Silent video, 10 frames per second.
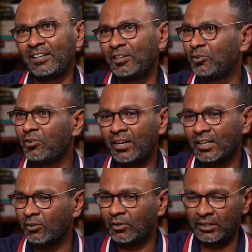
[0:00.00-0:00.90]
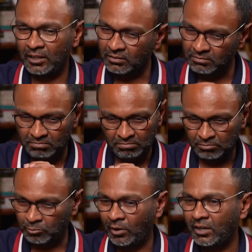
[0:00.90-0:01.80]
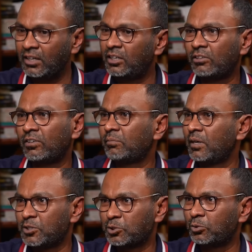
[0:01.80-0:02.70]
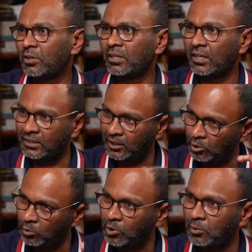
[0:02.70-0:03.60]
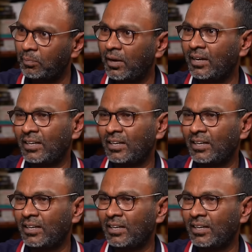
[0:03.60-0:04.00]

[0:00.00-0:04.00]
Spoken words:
You know, like, okay, they are only driven by student and they don't want to pay.